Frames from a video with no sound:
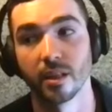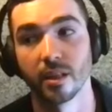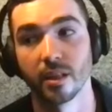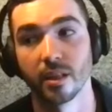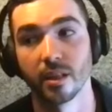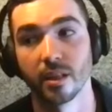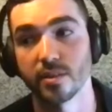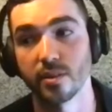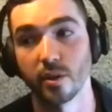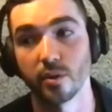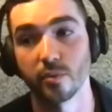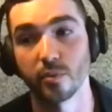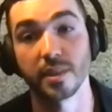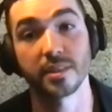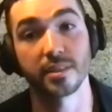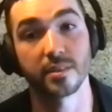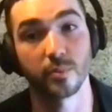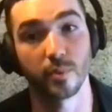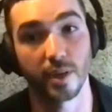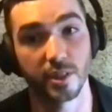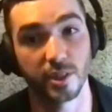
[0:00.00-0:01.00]
there's no
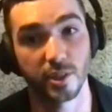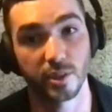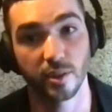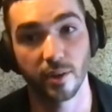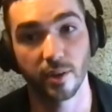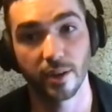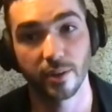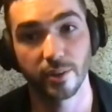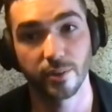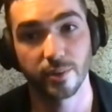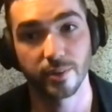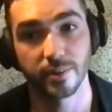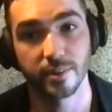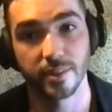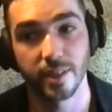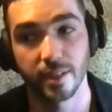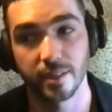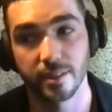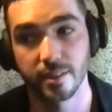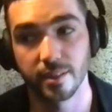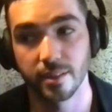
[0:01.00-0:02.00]
reason why you should go out there
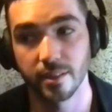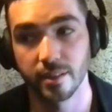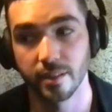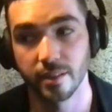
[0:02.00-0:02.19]
and